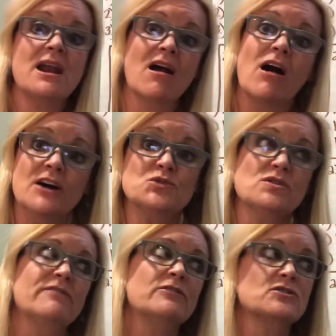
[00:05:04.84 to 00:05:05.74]
our
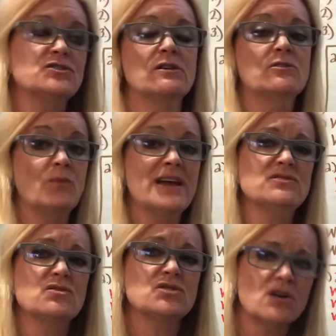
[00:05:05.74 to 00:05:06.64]
country for certain ways
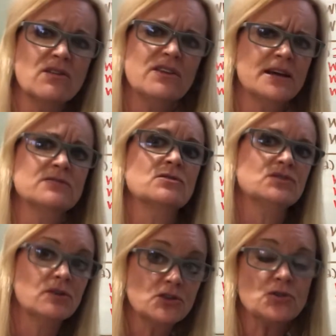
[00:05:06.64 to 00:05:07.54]
or certain things or
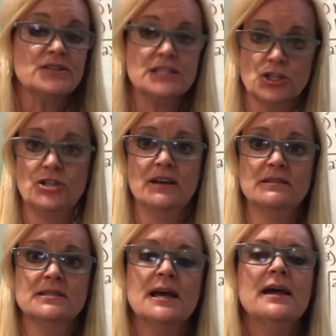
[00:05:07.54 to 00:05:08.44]
certain
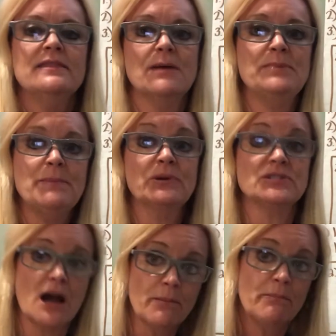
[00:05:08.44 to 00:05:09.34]
traditions that people
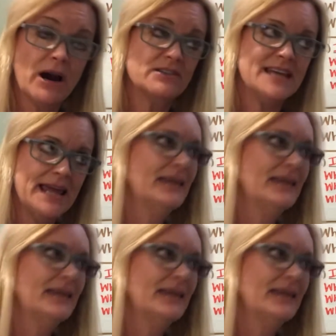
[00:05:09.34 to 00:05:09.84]
partake